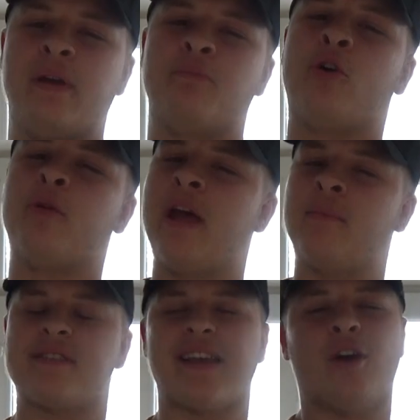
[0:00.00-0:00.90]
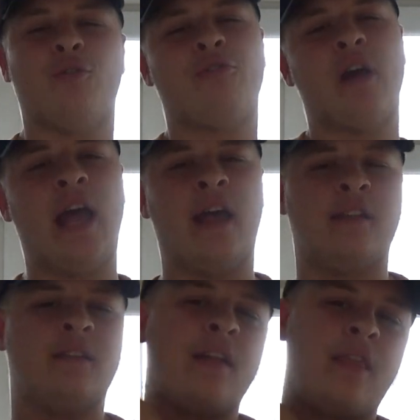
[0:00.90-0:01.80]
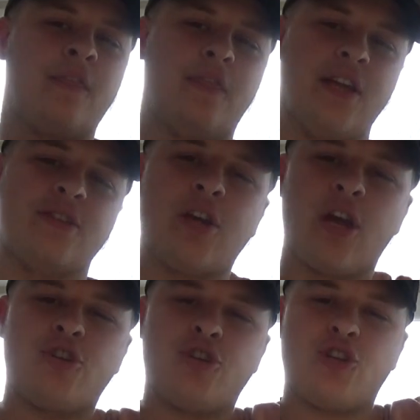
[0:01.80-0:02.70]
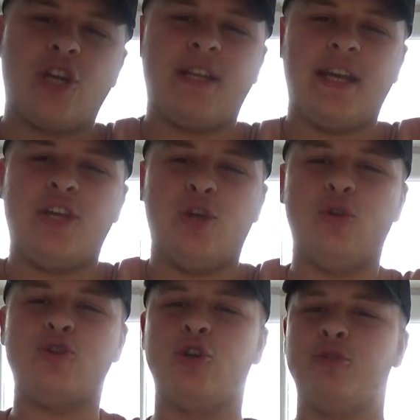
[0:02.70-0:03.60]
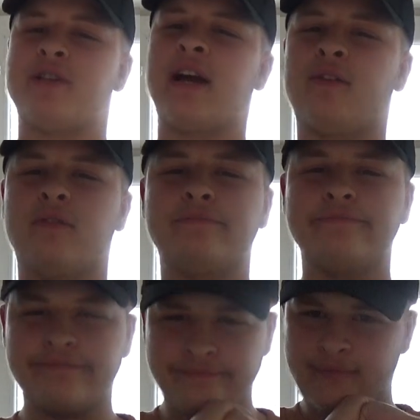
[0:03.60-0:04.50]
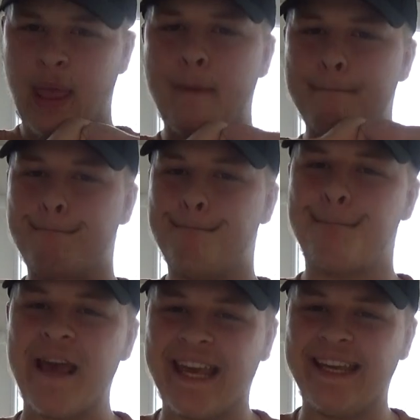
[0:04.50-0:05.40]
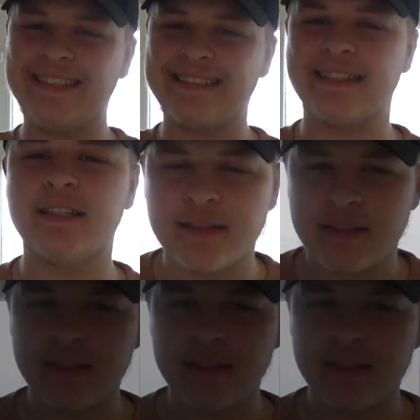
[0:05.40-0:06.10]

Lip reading: a bit more about myself and this shitty YouTube channel. Peace.